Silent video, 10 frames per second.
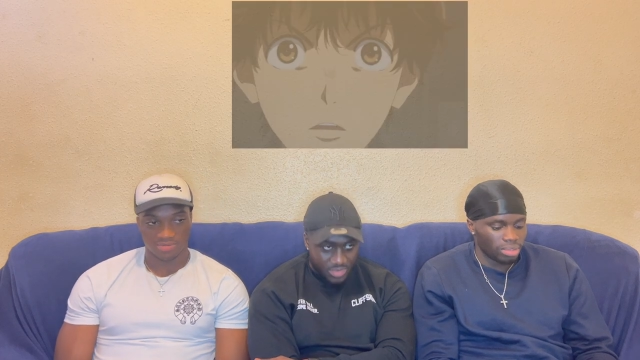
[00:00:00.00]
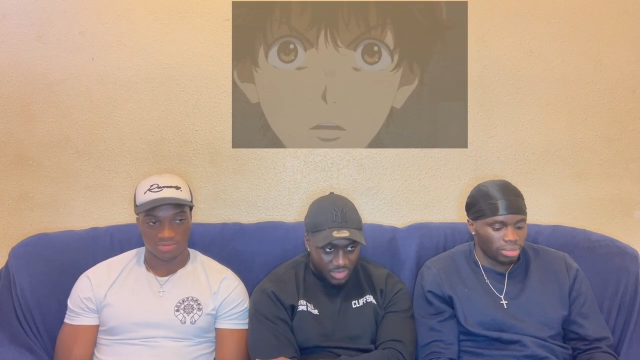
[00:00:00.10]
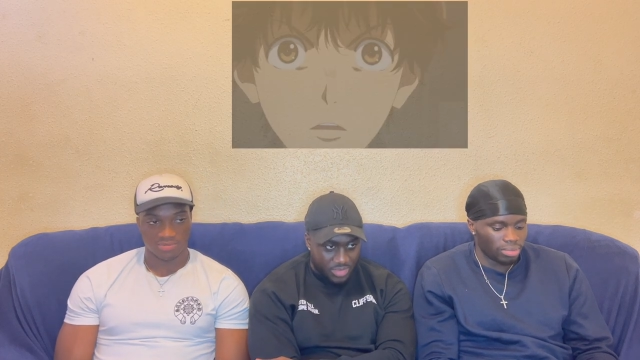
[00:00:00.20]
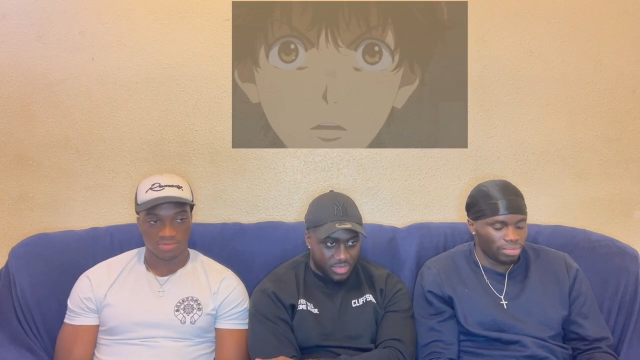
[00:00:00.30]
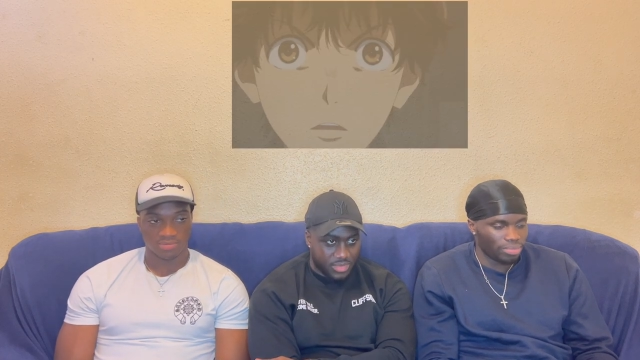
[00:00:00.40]

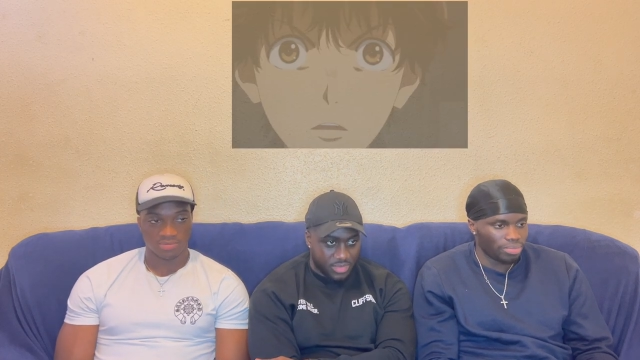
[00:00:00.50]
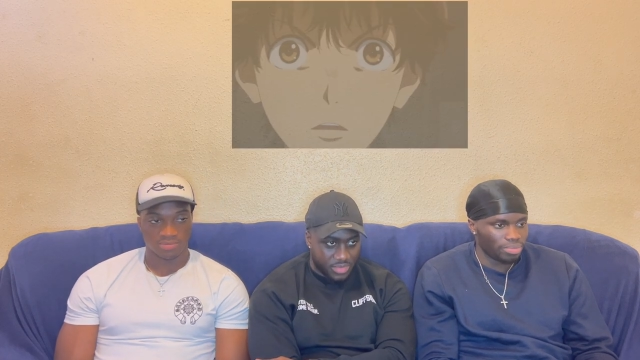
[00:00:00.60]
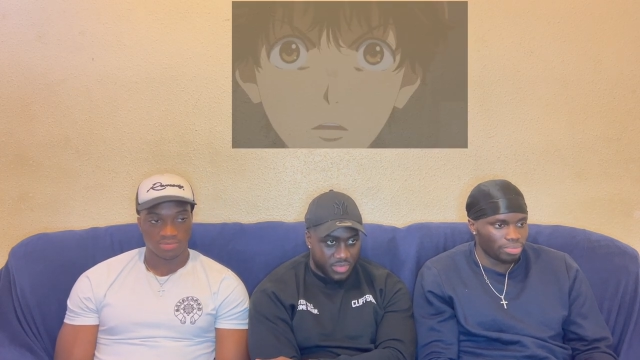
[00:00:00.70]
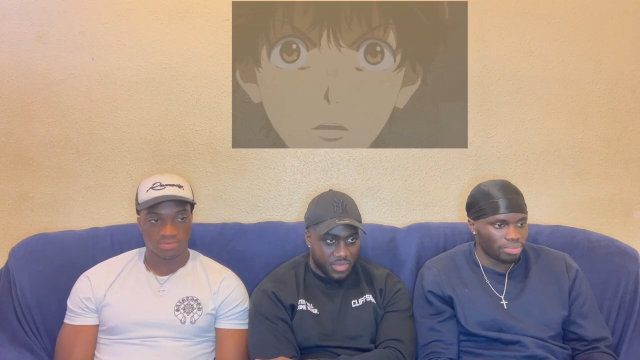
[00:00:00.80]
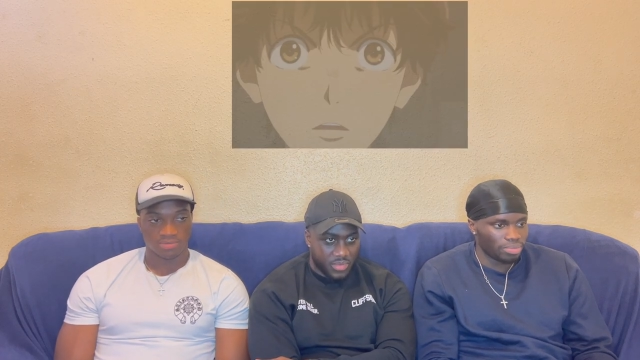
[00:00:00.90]

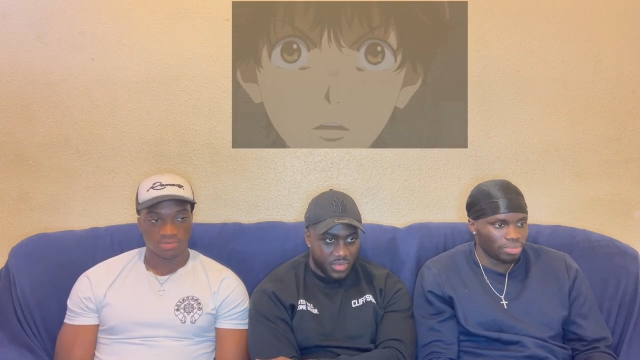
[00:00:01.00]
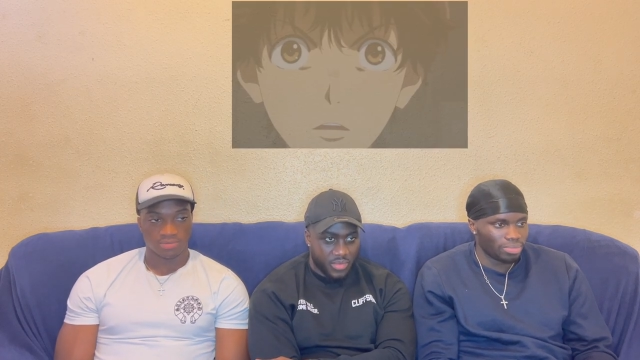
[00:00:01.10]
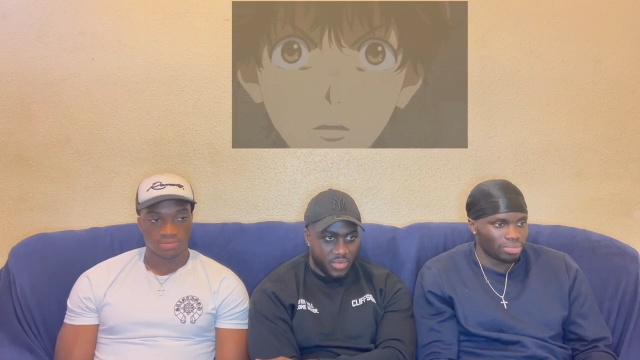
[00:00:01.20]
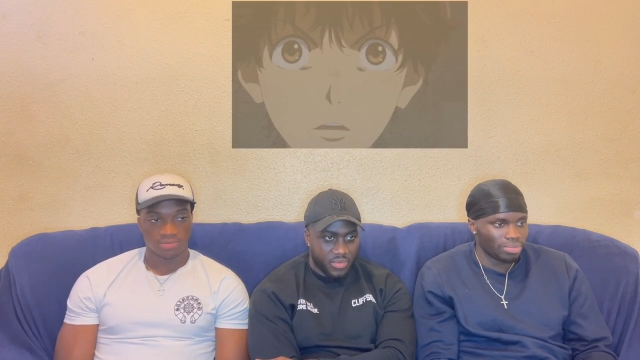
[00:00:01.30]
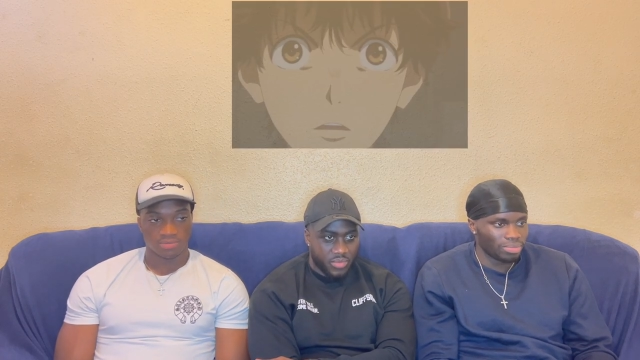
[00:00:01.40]

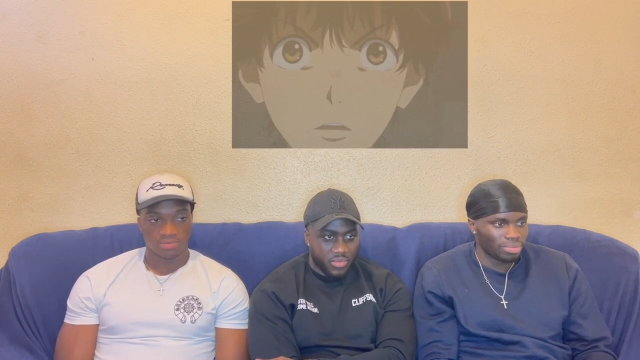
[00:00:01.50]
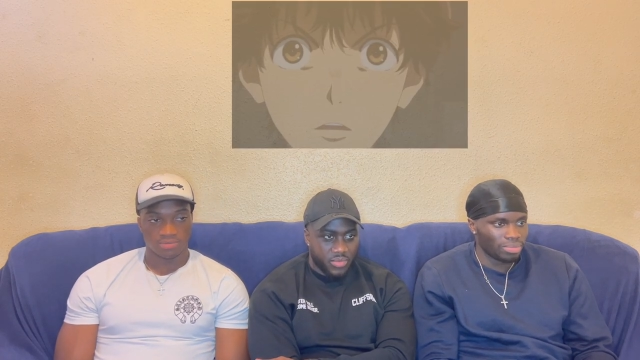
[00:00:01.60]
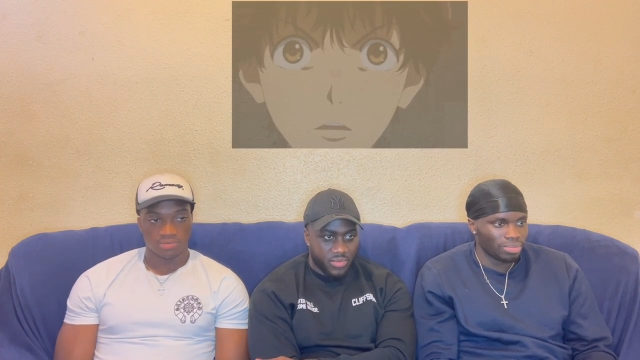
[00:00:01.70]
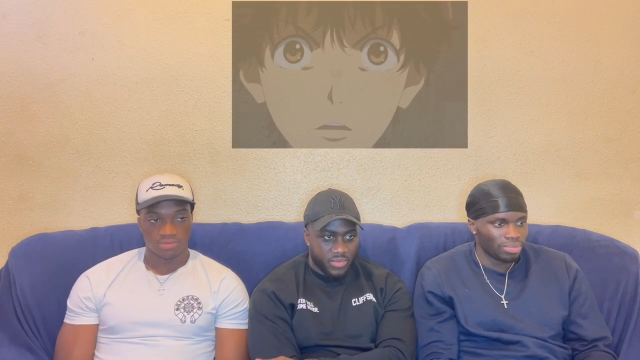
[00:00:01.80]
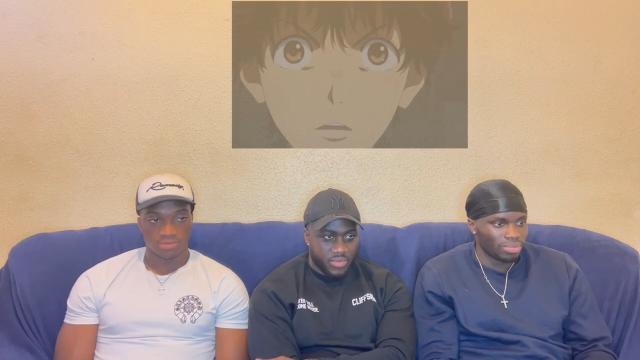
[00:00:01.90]

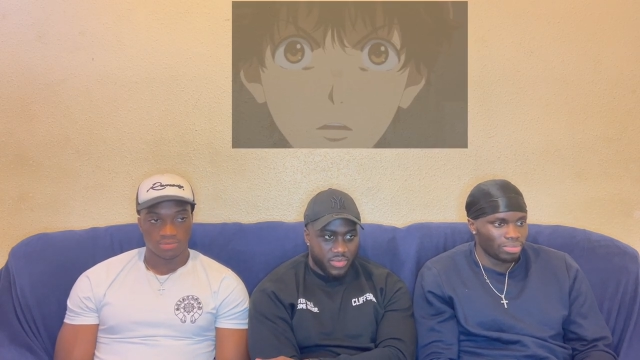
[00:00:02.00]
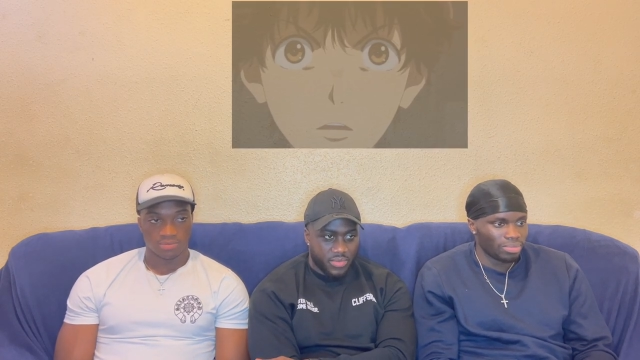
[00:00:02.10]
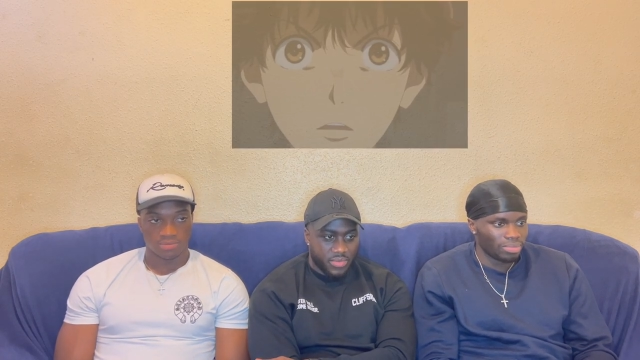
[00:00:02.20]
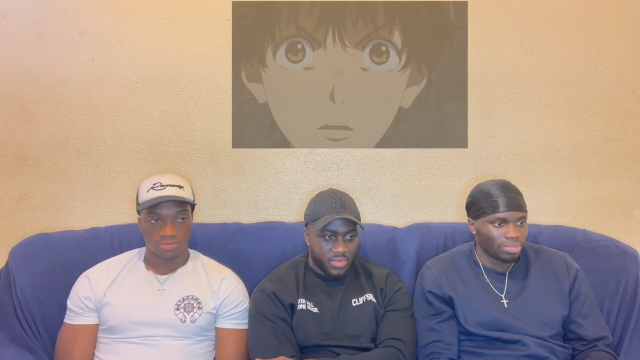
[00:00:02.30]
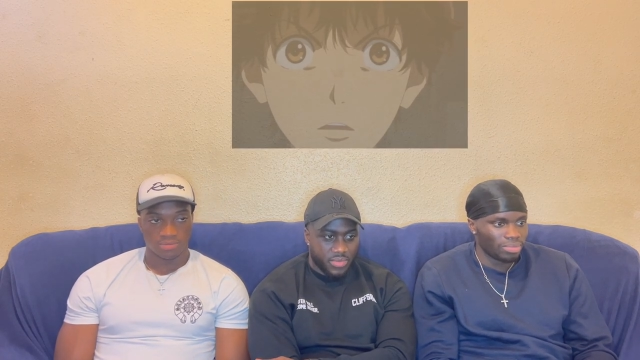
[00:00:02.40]

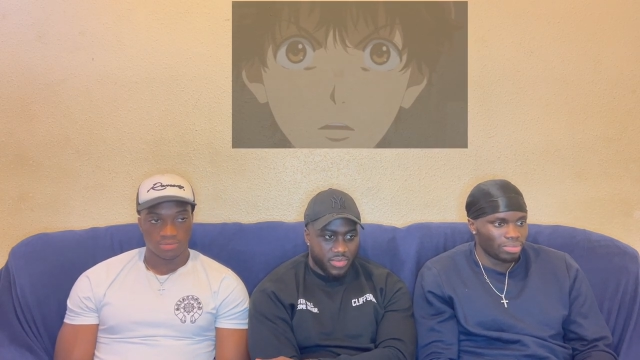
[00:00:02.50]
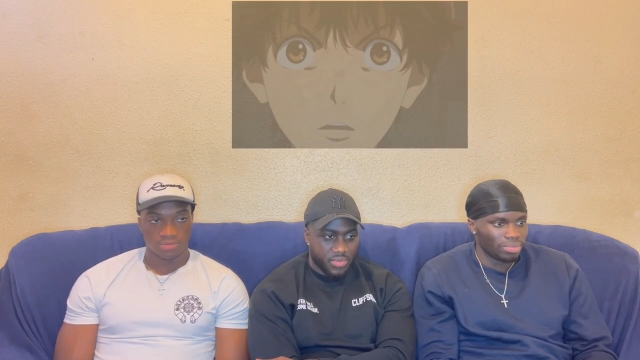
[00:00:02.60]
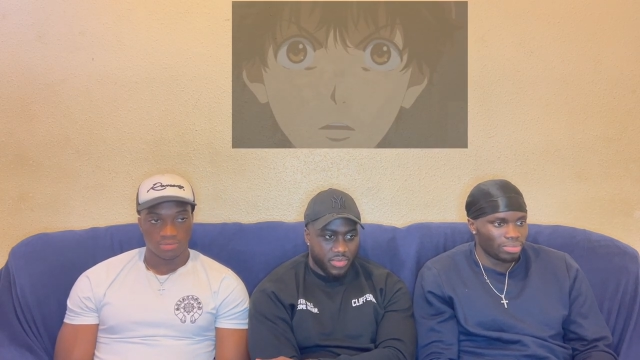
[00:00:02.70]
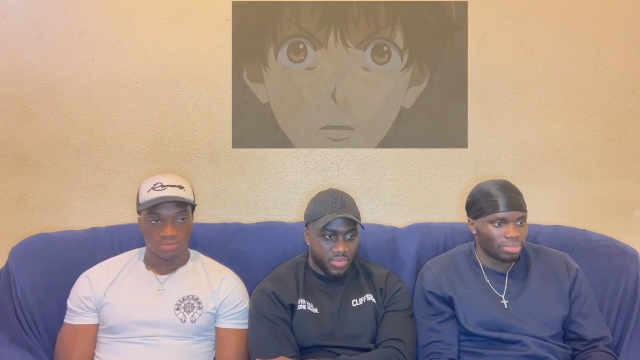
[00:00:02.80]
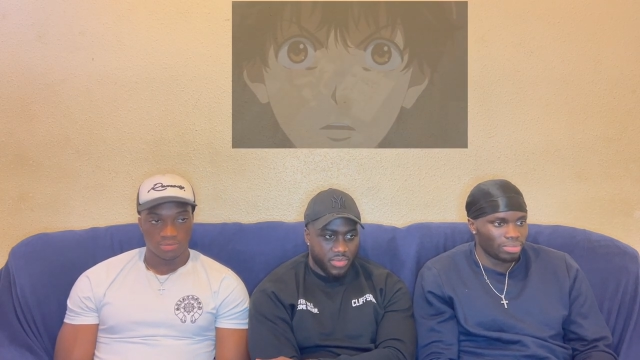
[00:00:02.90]

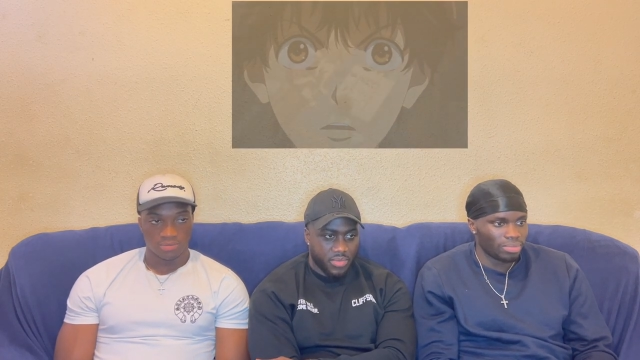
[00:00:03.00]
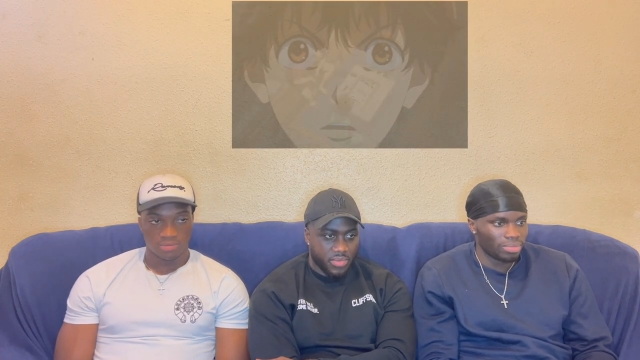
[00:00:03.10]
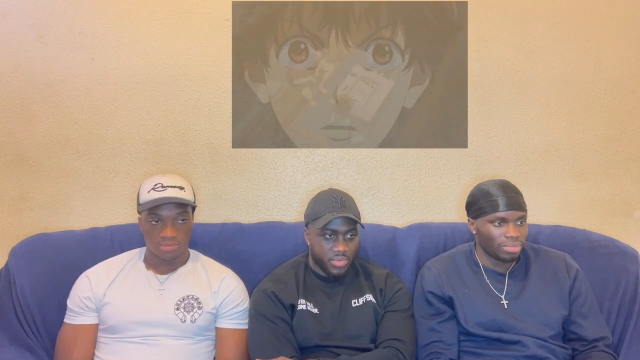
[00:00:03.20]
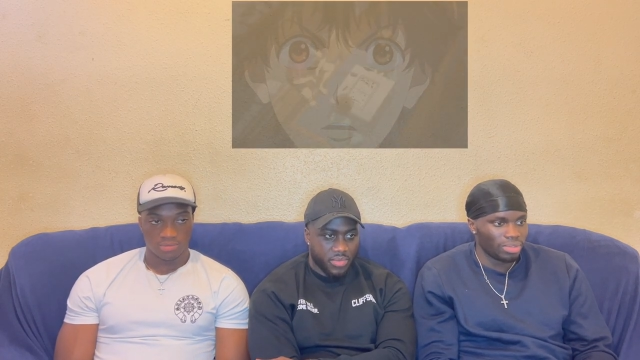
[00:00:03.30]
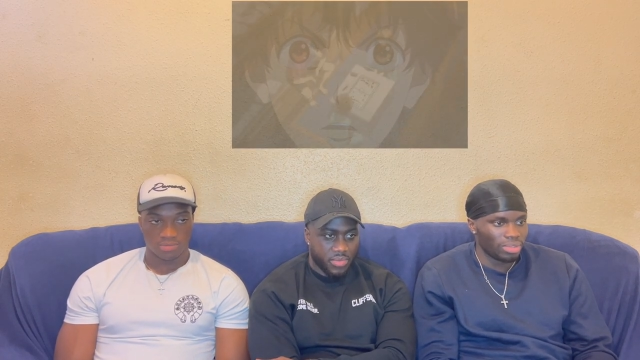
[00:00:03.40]

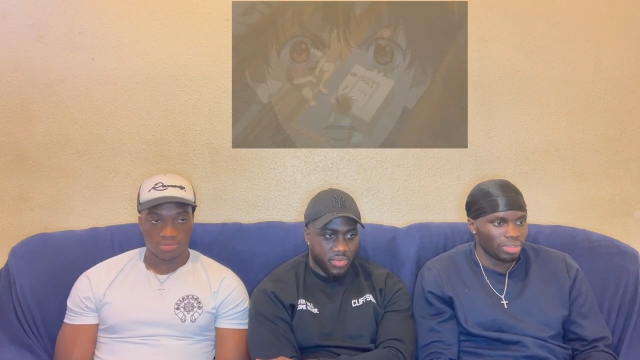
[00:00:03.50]
Nobody speaks.